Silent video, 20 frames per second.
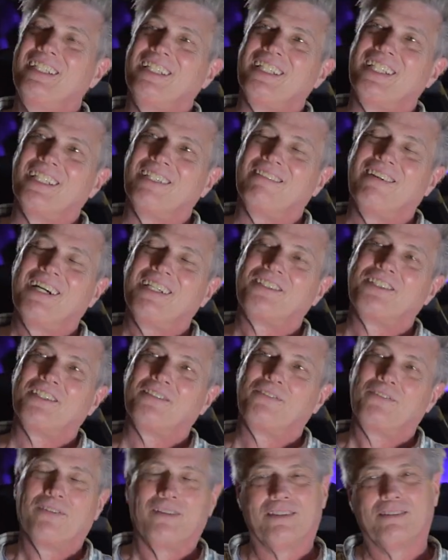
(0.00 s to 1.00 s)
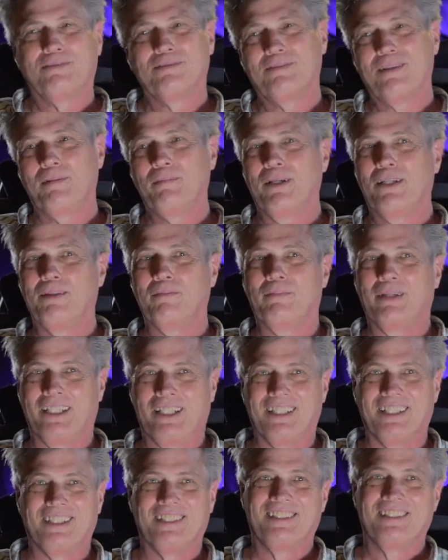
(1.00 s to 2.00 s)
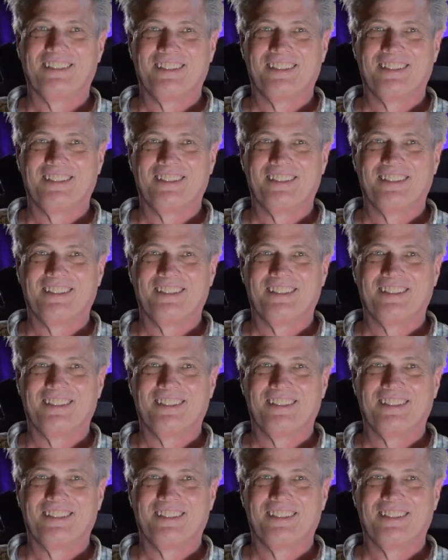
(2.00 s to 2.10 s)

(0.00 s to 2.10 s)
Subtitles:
And I watch it for about a minute,